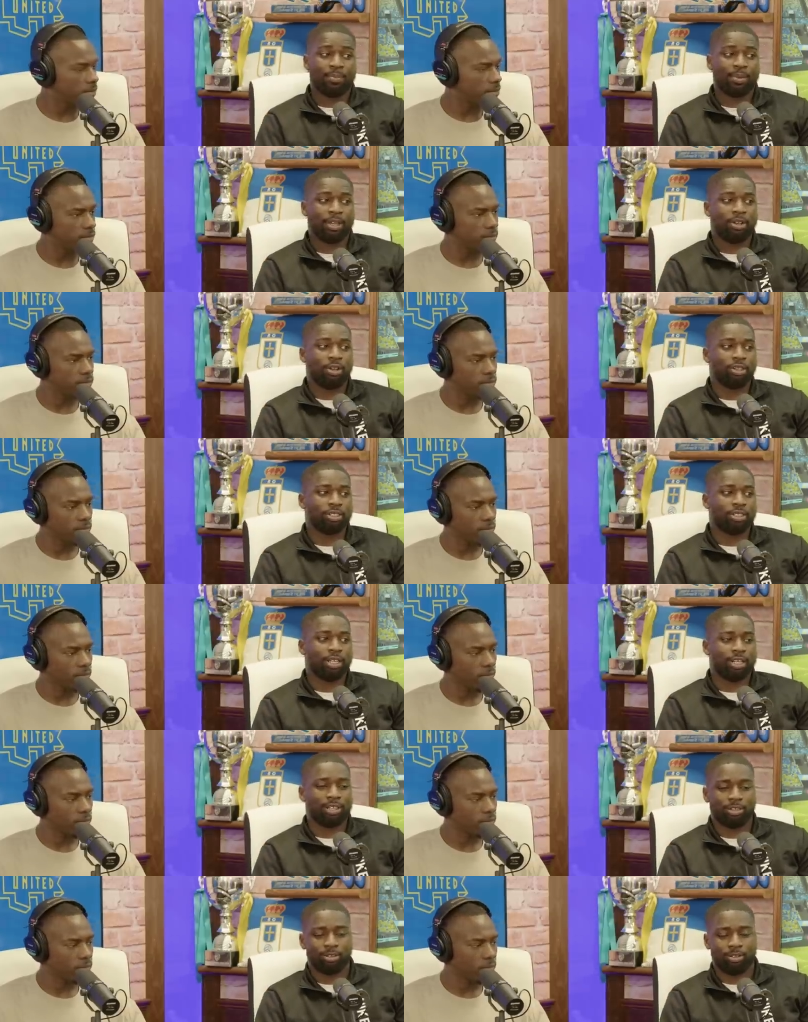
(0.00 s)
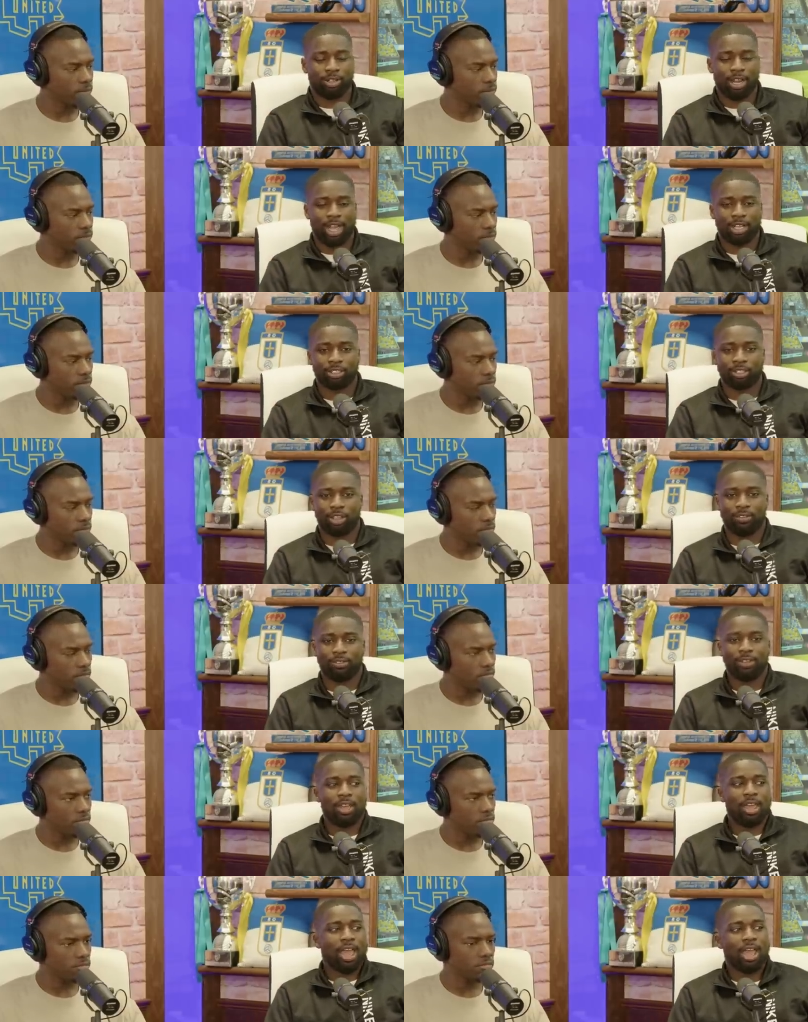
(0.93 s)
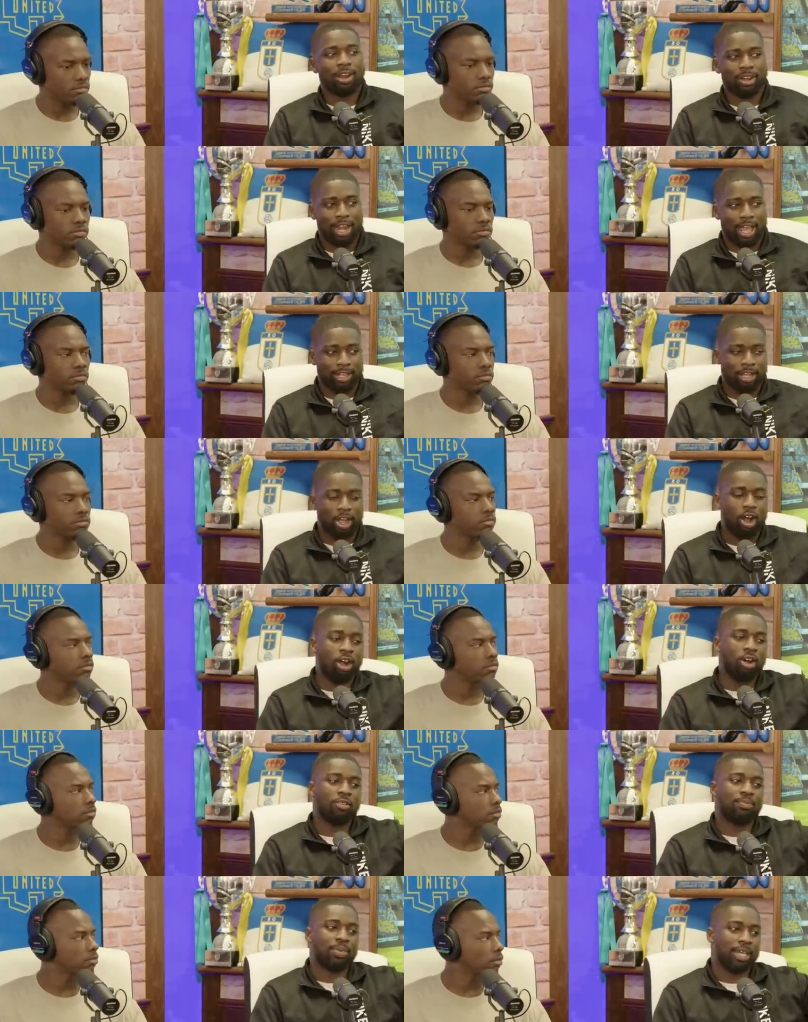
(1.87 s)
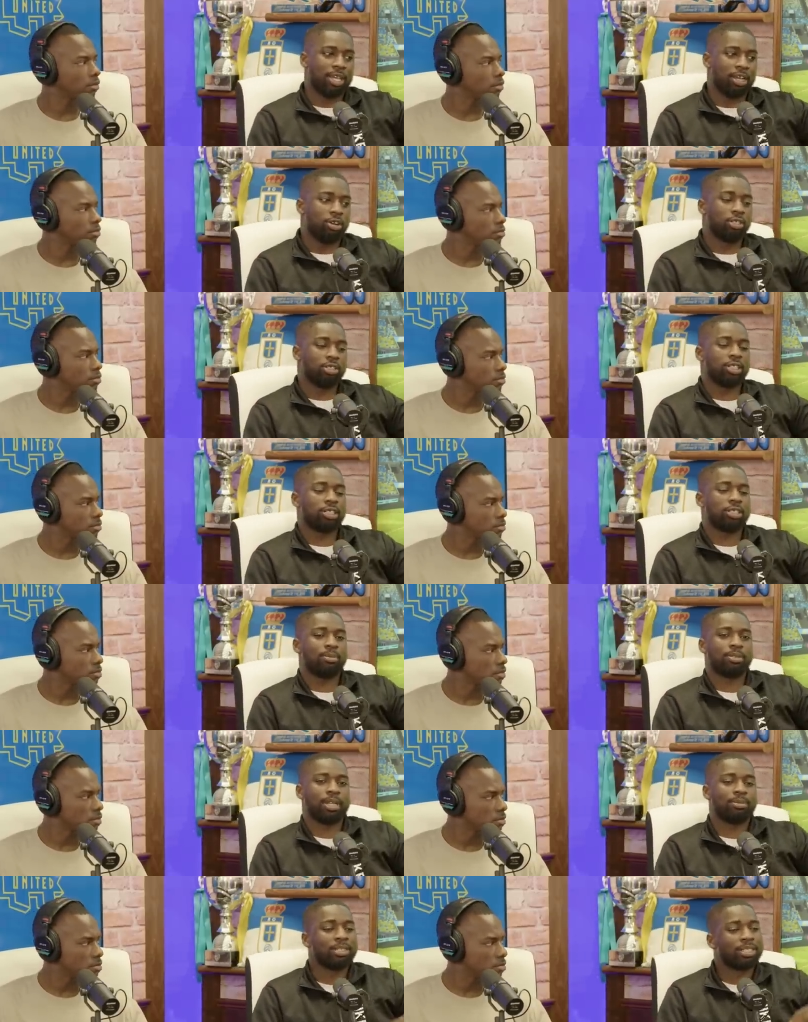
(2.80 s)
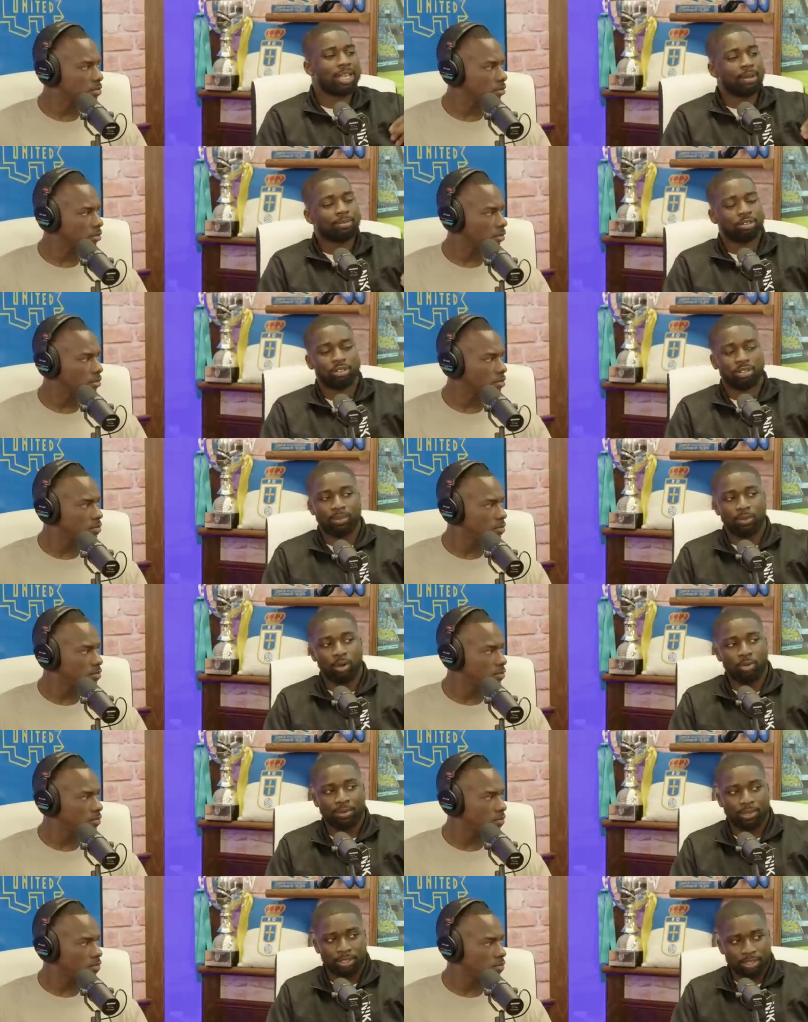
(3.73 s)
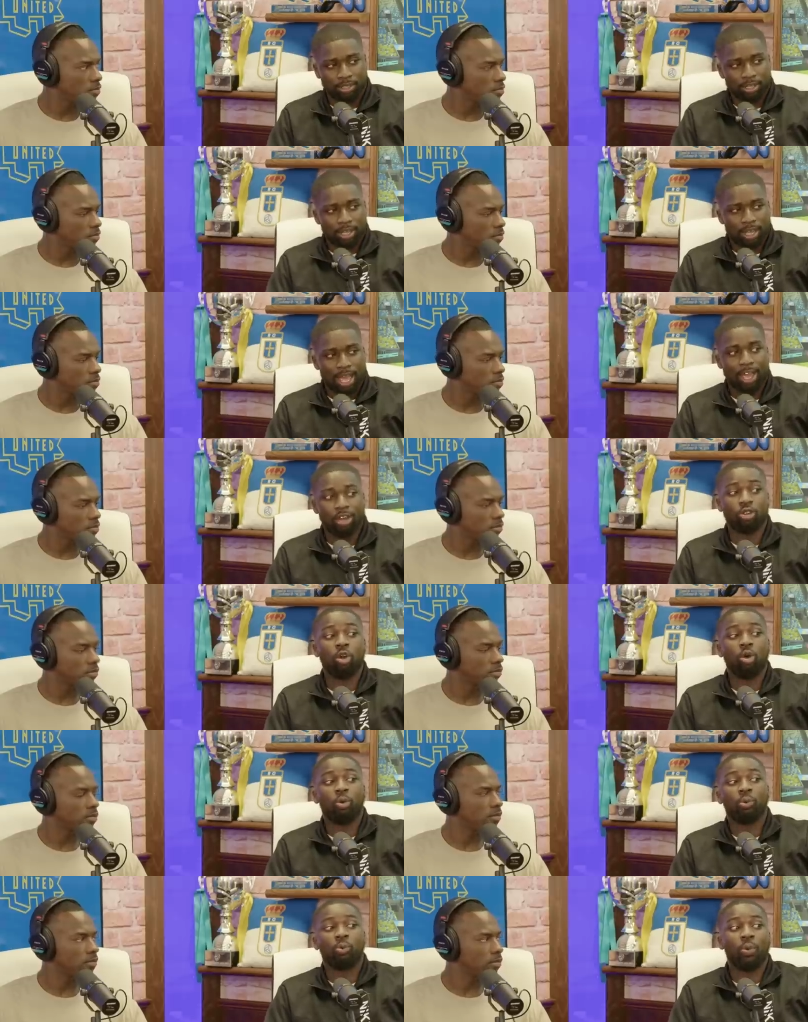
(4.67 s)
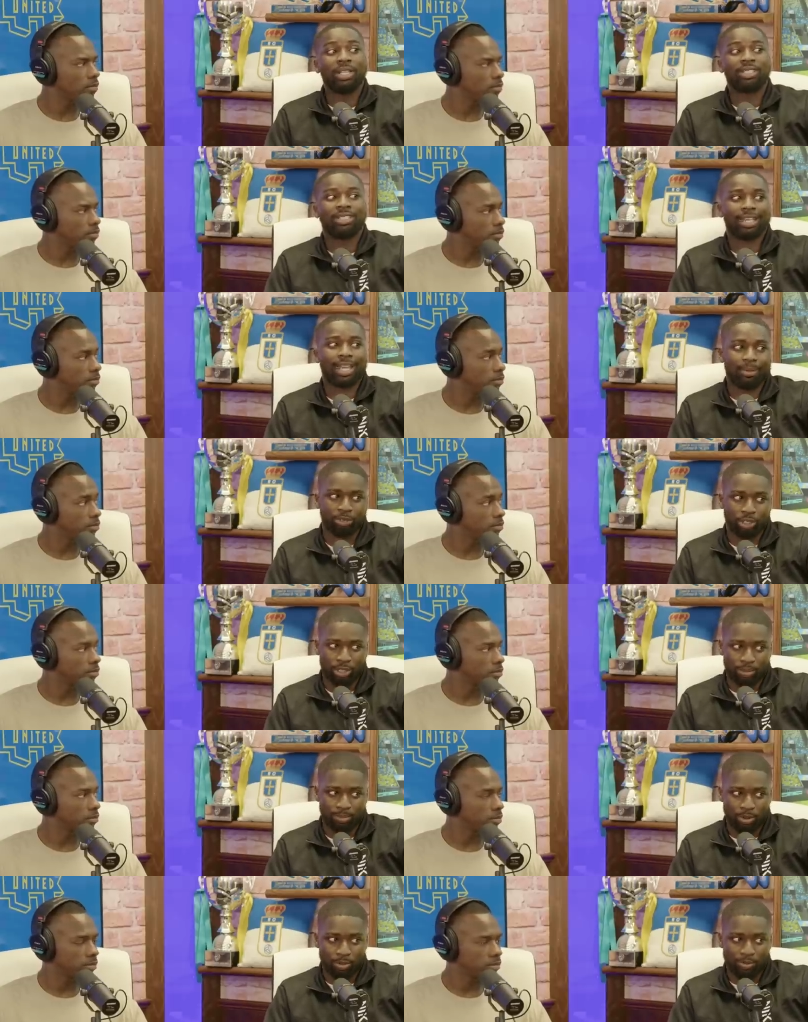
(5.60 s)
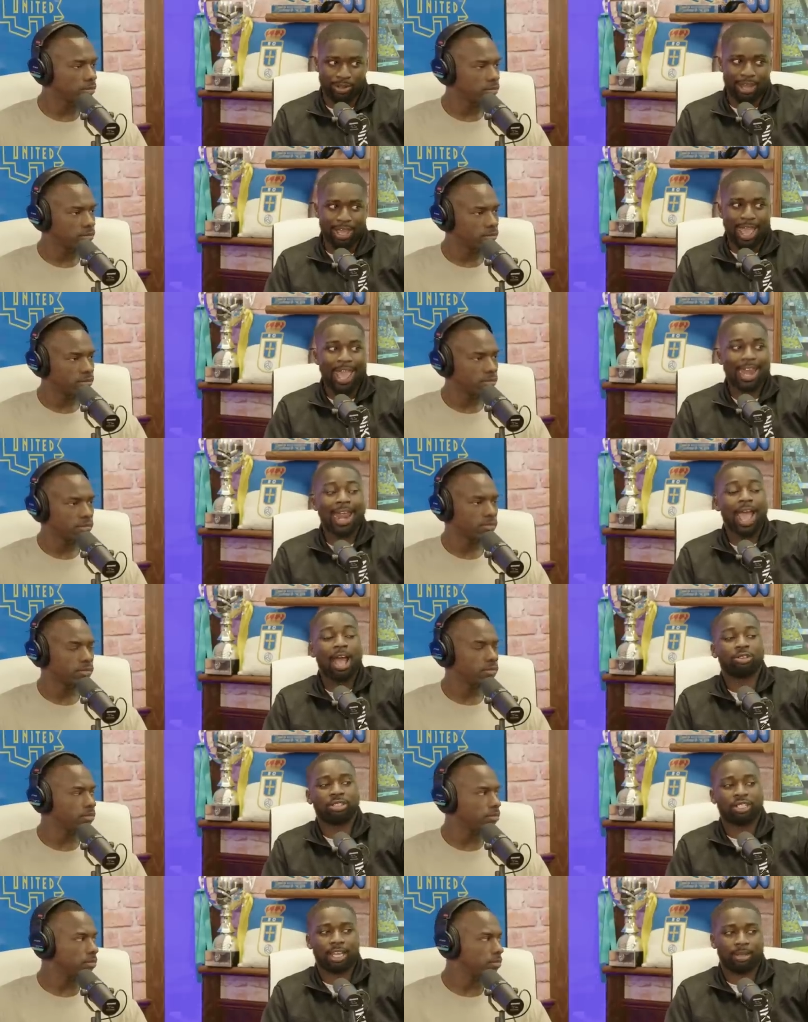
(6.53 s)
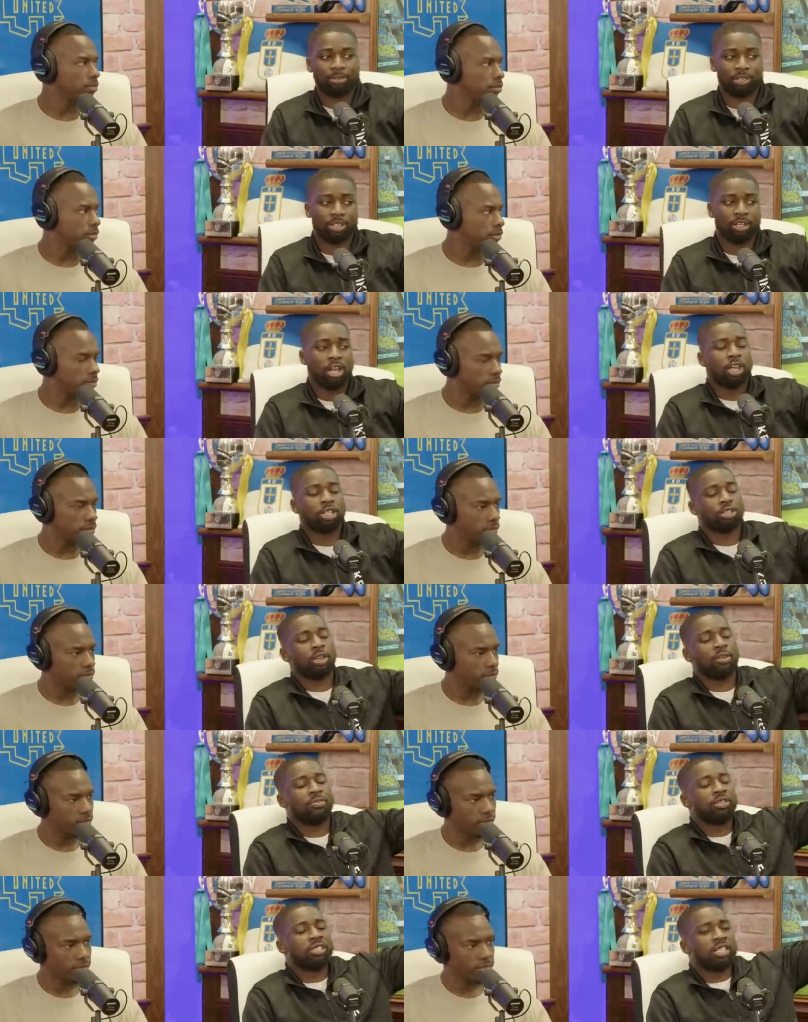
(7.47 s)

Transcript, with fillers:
Speaker 1: Make content and all of that stuff. And like the art of making content sometimes is capturing the moment. Yep. and knowing when to capture the moment okay. and how to capture it. So if you